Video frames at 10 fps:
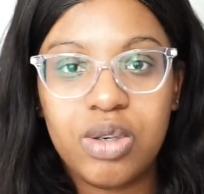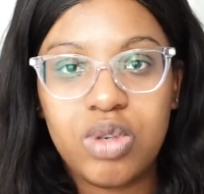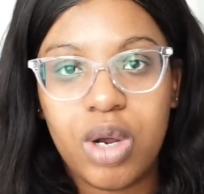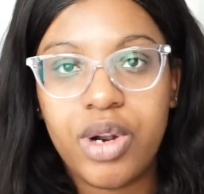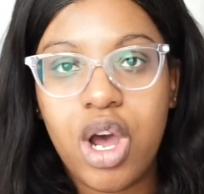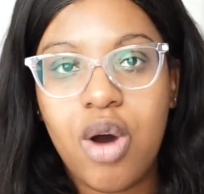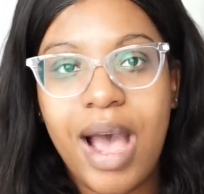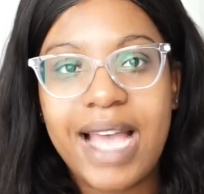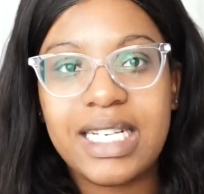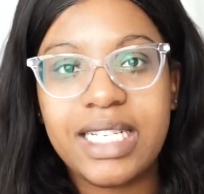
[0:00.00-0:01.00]
who don't
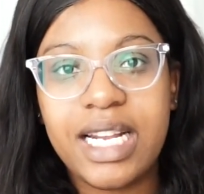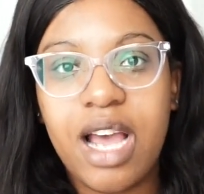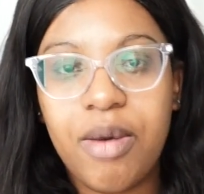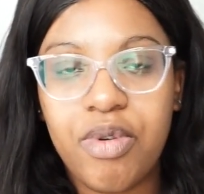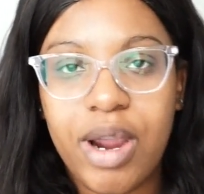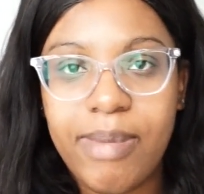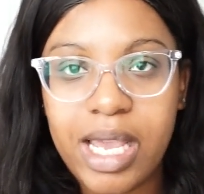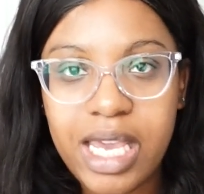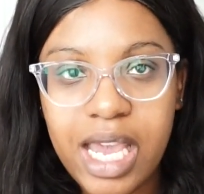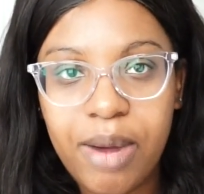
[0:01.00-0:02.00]
know, I did upgrade
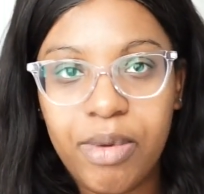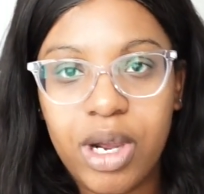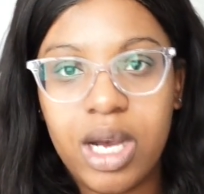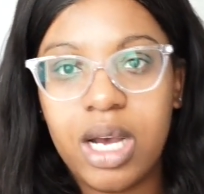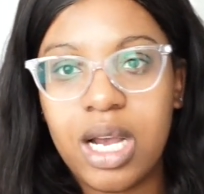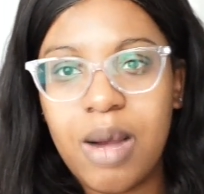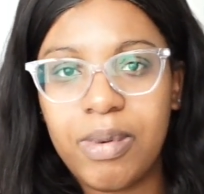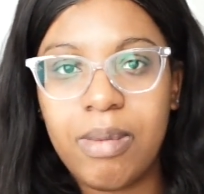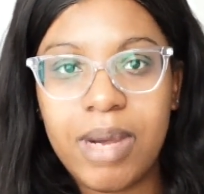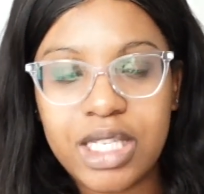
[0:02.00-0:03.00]
my camera a
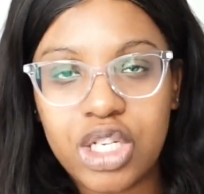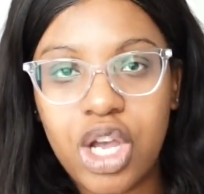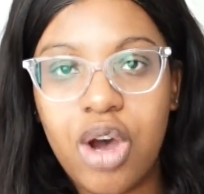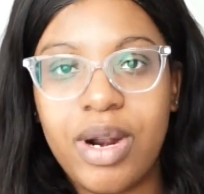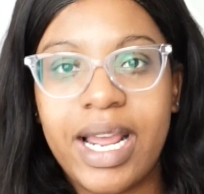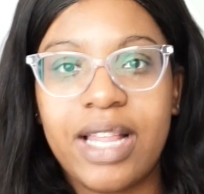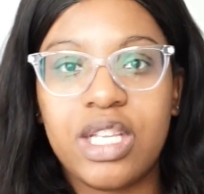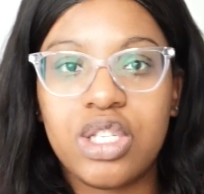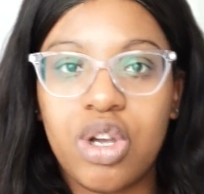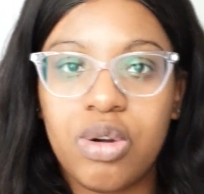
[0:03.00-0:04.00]
couple of months ago, and I got
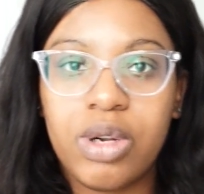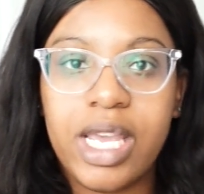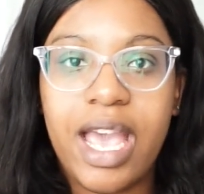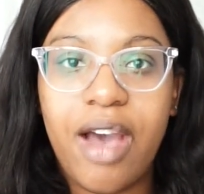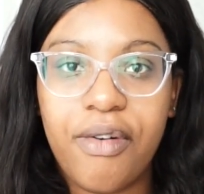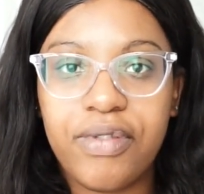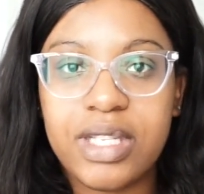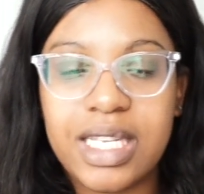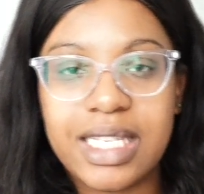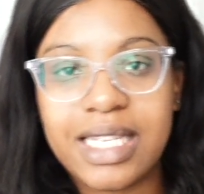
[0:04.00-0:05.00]
the Sony Alpha
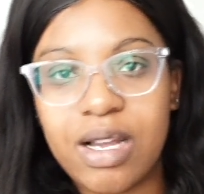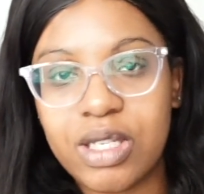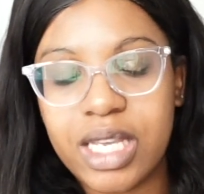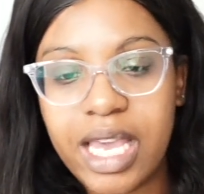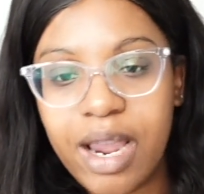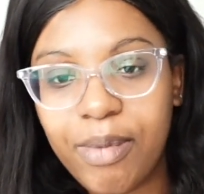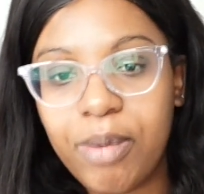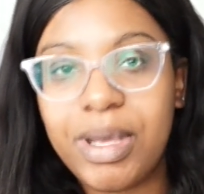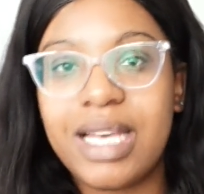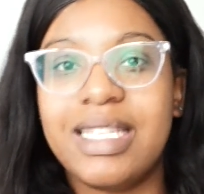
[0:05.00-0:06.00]
six thousand
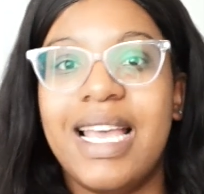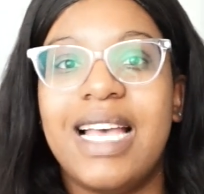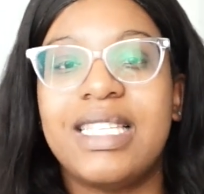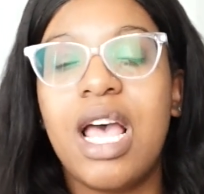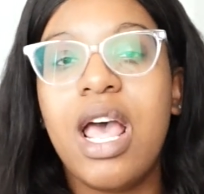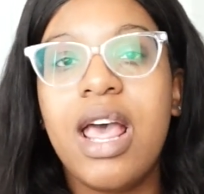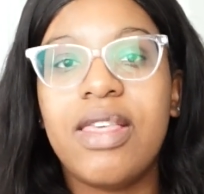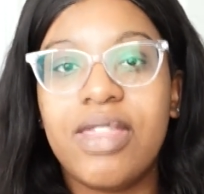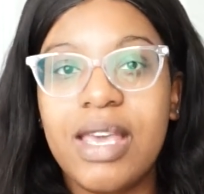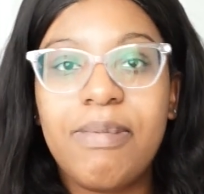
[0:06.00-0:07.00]
camera because it has
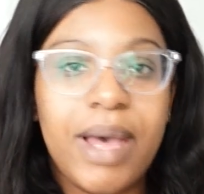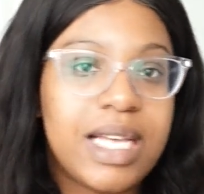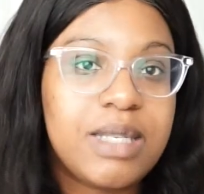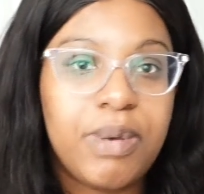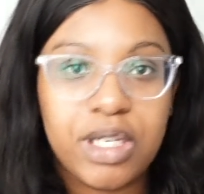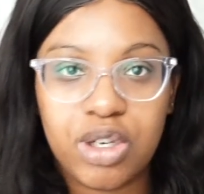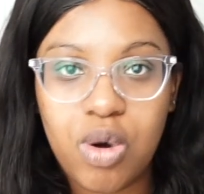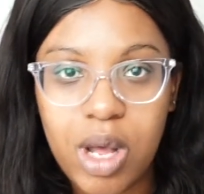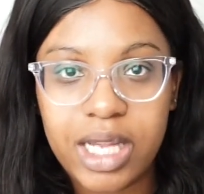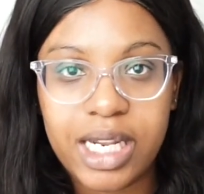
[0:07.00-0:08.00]
the best picture
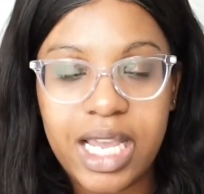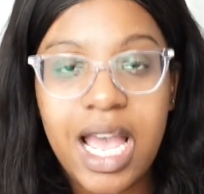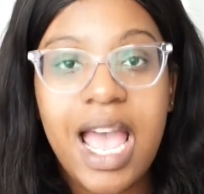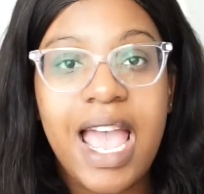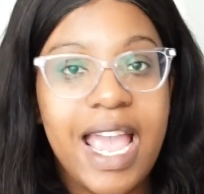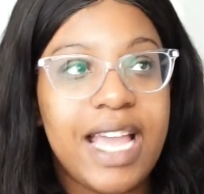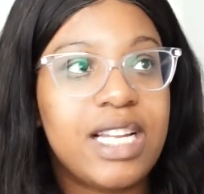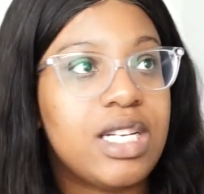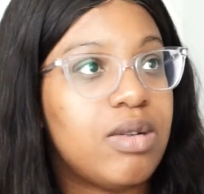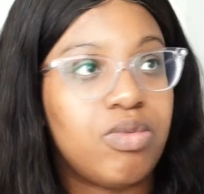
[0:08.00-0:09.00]
quality
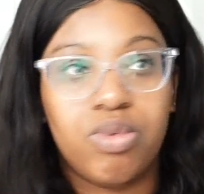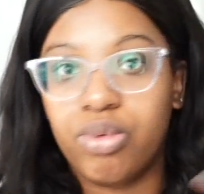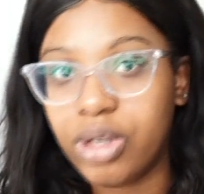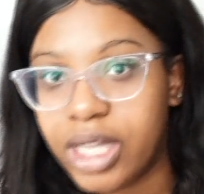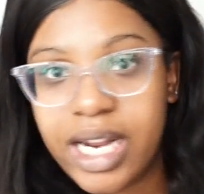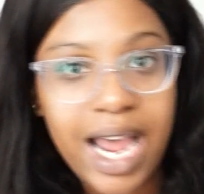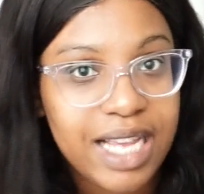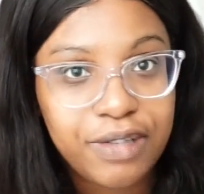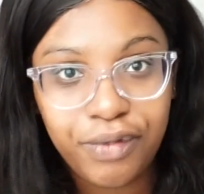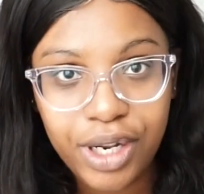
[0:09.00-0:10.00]
and really
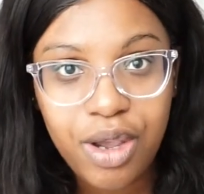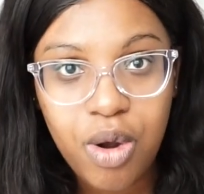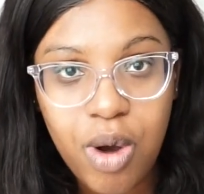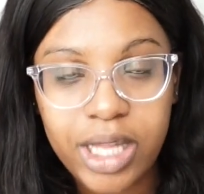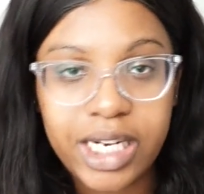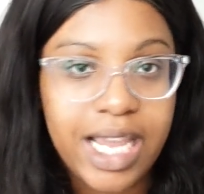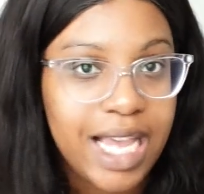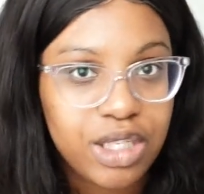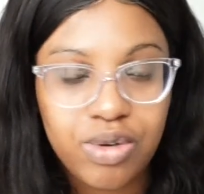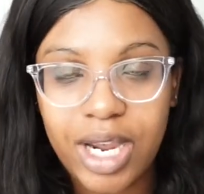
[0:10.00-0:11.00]
nice video quality,
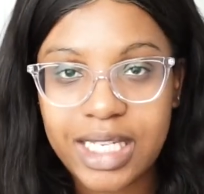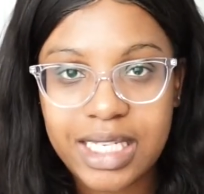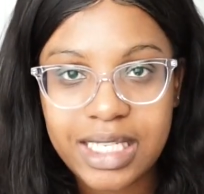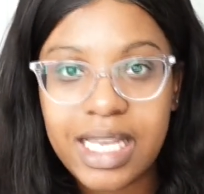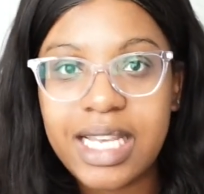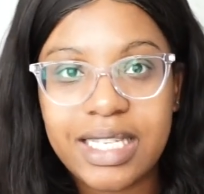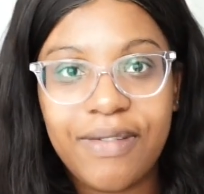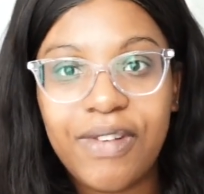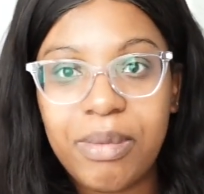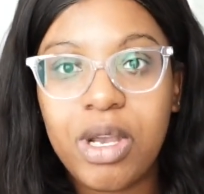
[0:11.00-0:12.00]
as you guys can see because
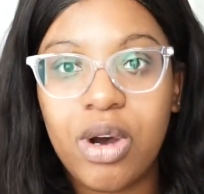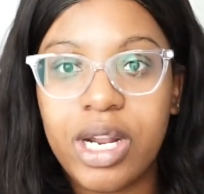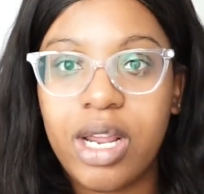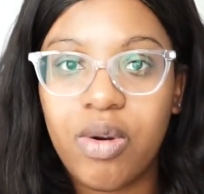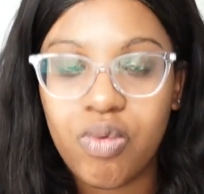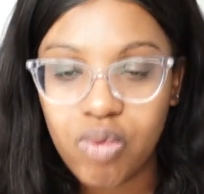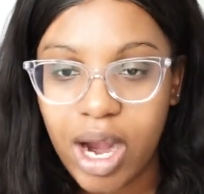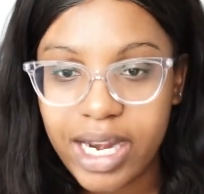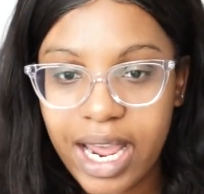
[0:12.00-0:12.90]
I'm filming on it right